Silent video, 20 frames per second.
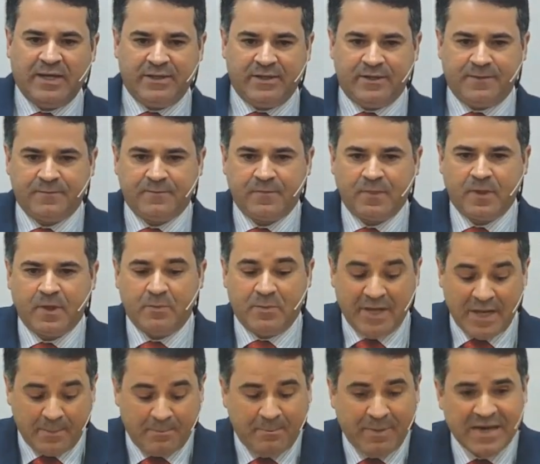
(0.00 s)
to
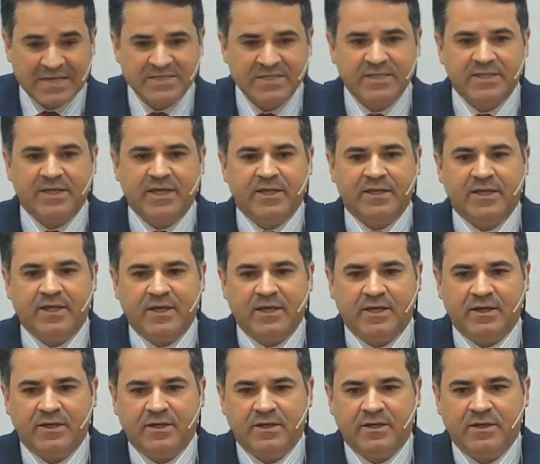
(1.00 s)
live a transformed
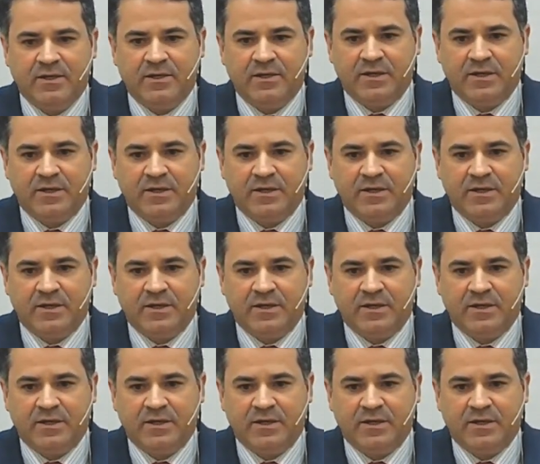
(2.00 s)
life.